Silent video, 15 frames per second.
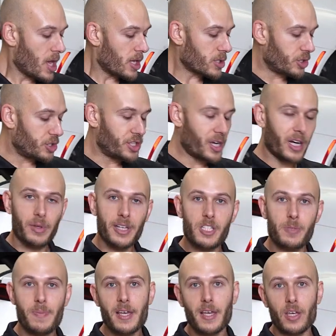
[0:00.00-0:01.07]
So generally
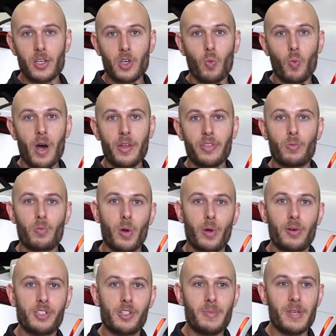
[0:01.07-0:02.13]
speaking, you want the
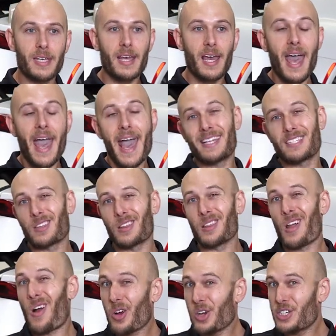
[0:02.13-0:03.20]
rotor to be as
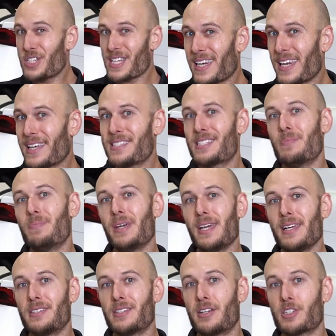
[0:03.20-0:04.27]
large needs to
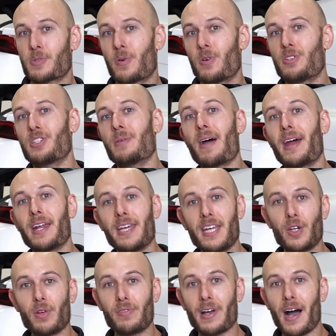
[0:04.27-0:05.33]
be to disperse the amount of
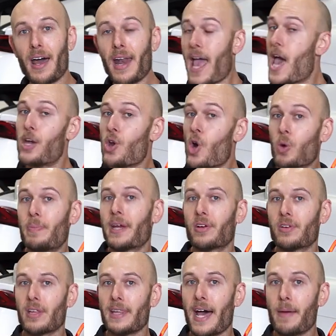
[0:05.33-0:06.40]
heat you've got and no
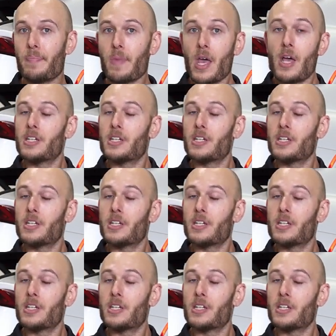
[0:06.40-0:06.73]
bigger than that.